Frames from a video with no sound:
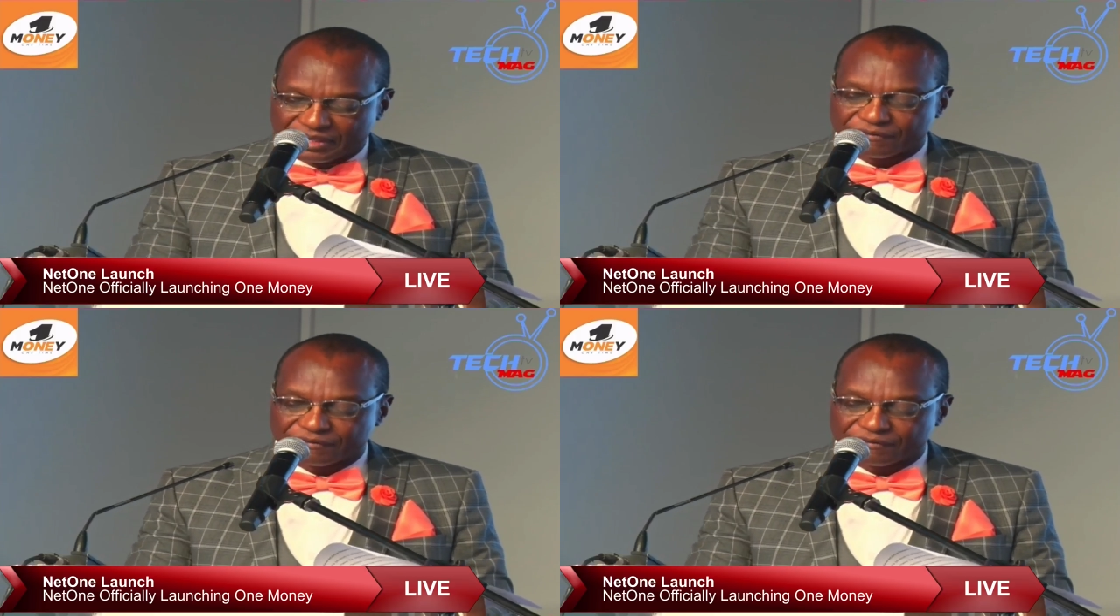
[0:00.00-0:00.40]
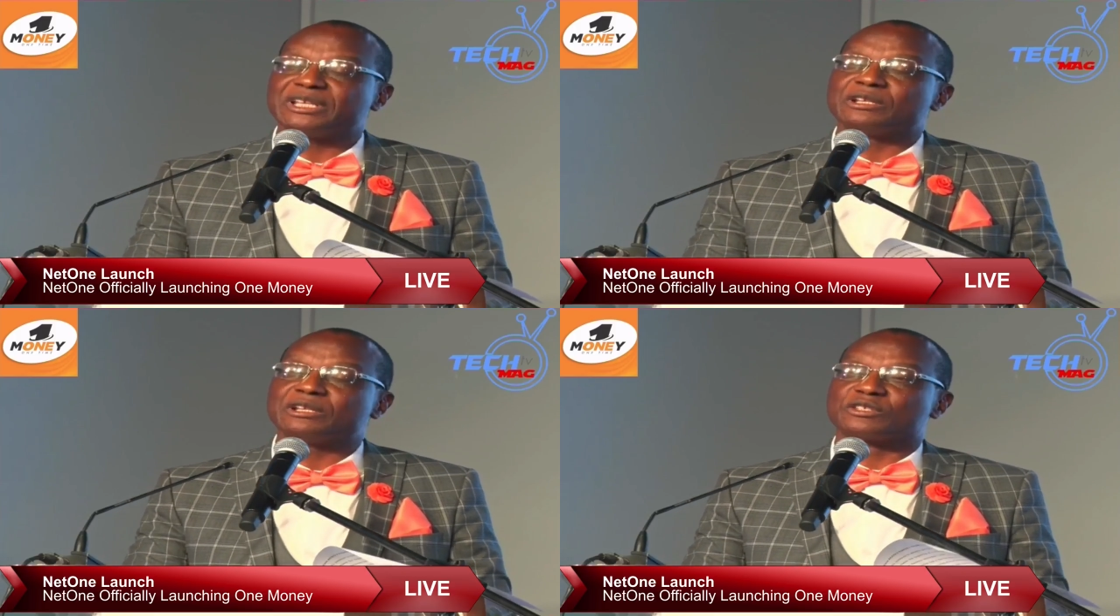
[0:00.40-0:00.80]
for
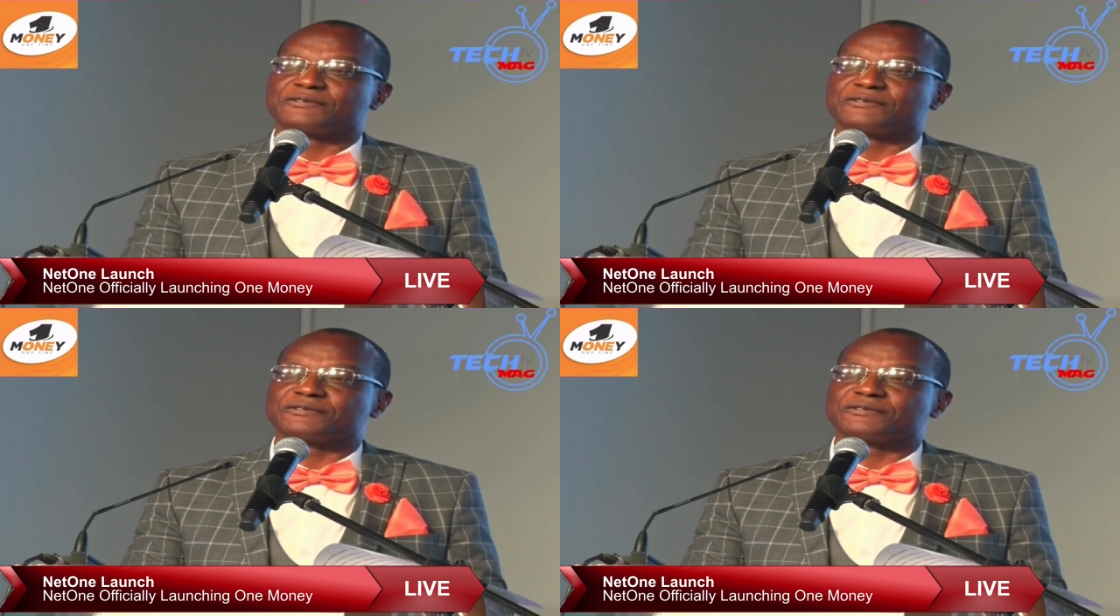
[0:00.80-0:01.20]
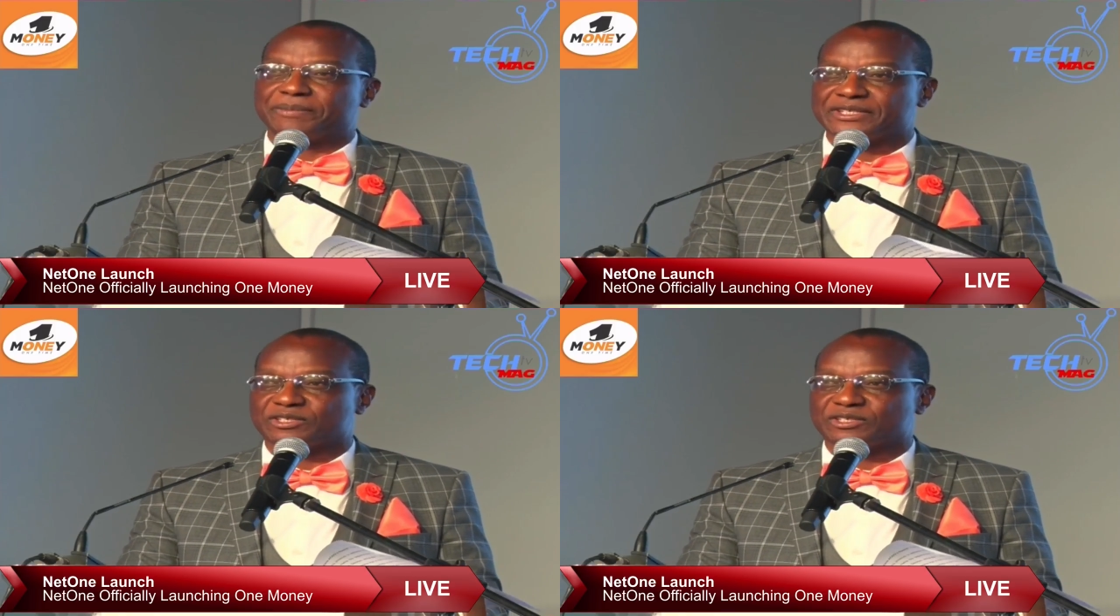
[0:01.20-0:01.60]
millions of
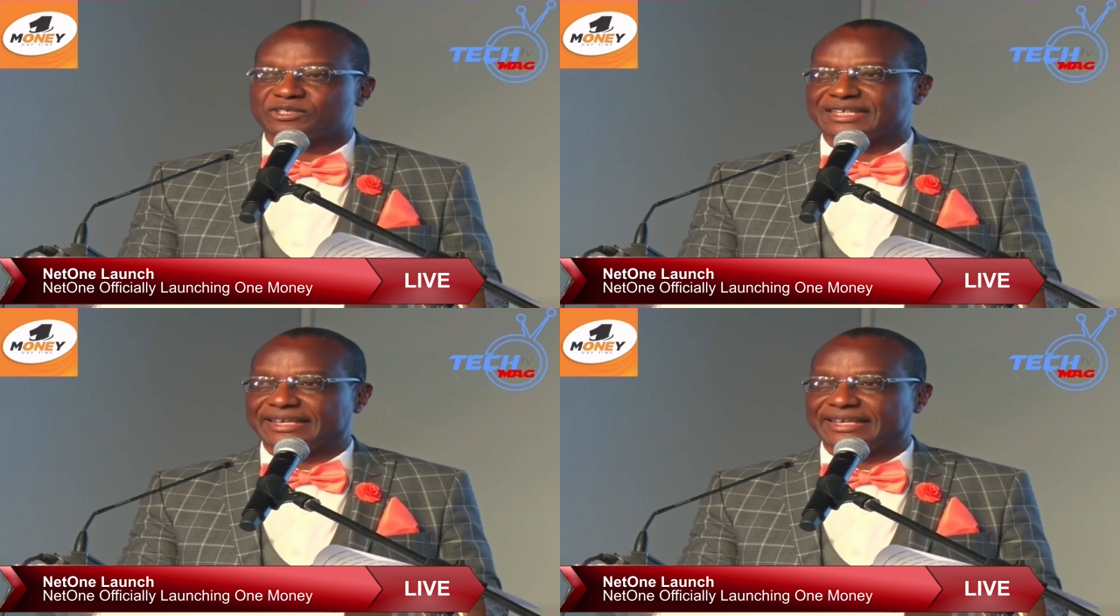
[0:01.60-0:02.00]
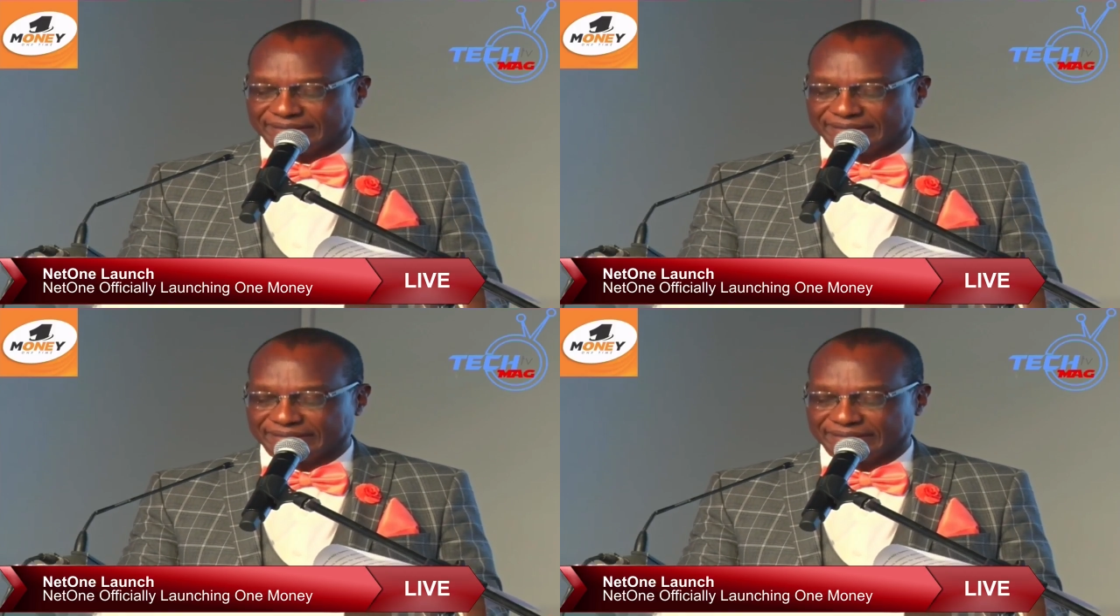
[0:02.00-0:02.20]
Zimbabweans today.